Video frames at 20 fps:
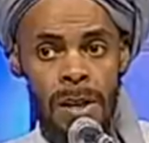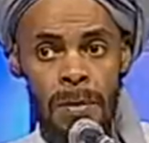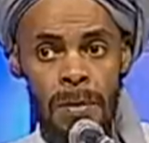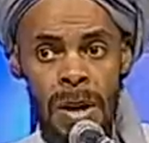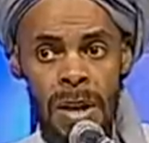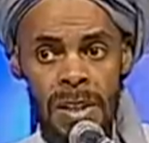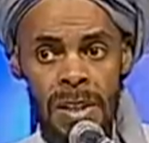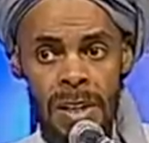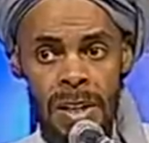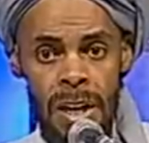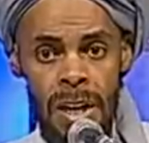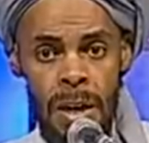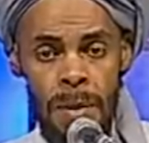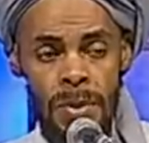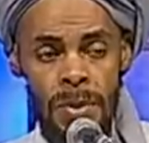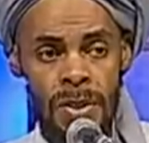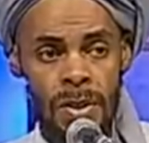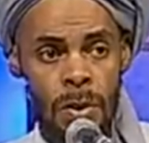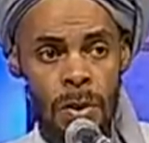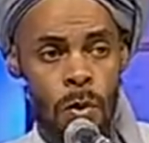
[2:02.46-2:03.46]
and ibadah
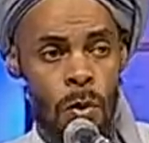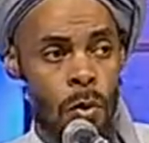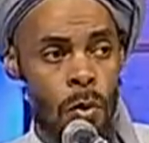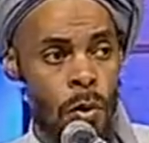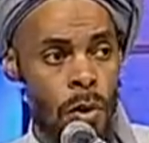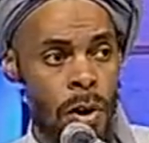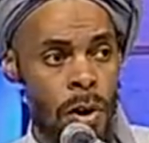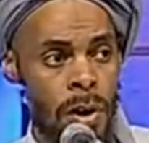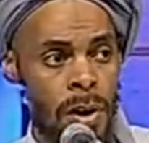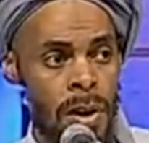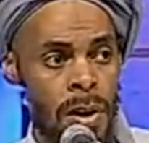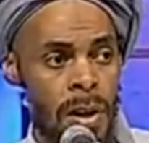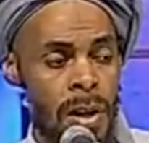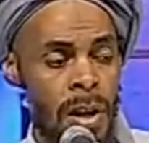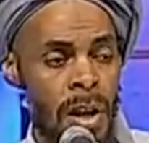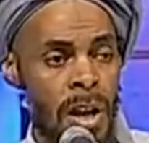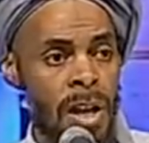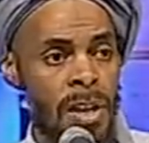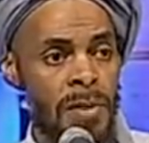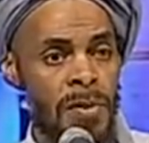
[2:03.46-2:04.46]
camps or
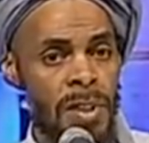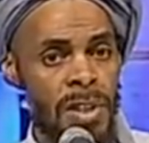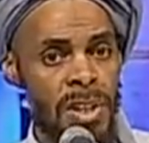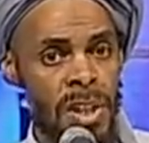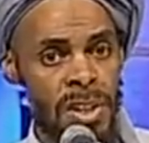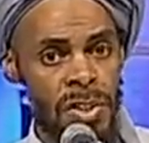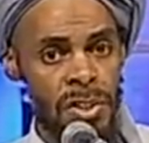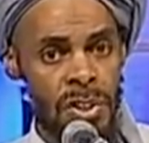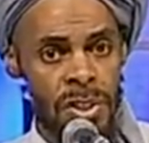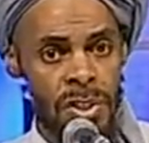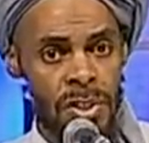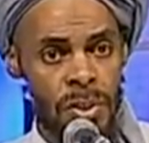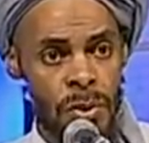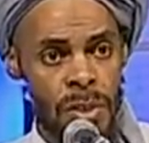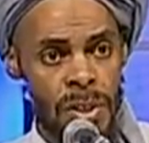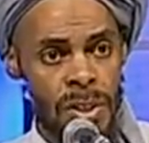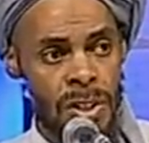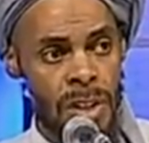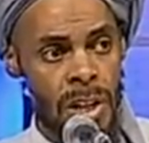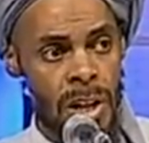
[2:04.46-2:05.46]
invitation
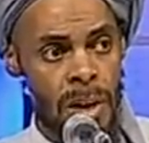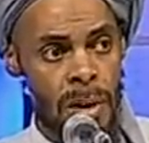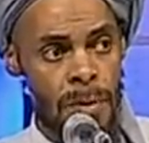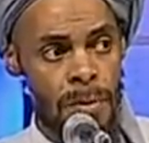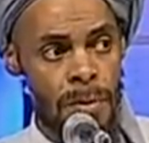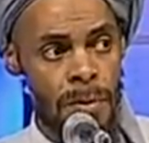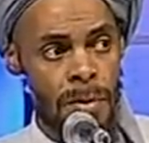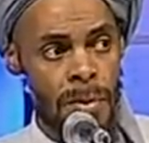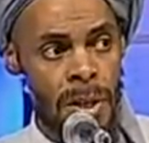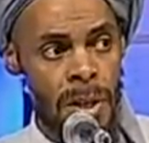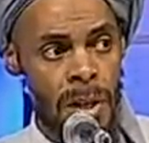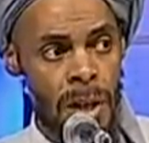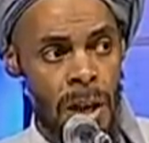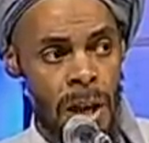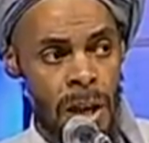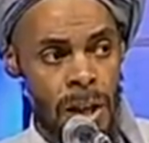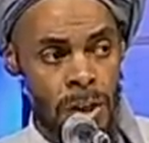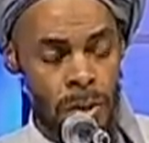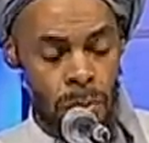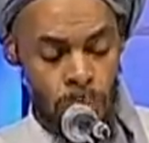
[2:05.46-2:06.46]
to Islam
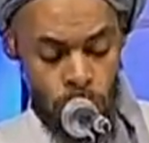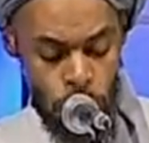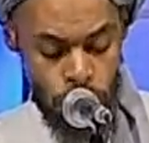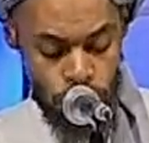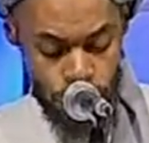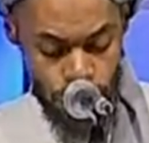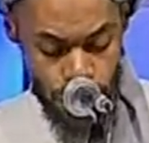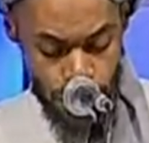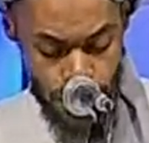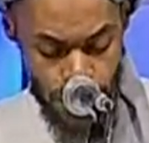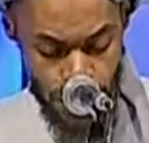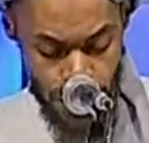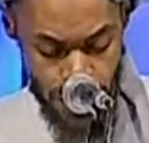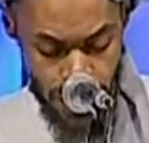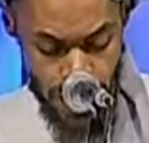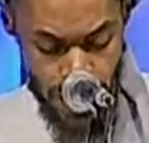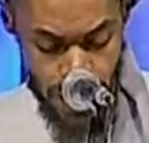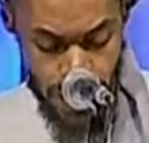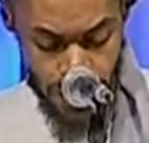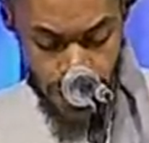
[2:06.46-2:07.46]
and worship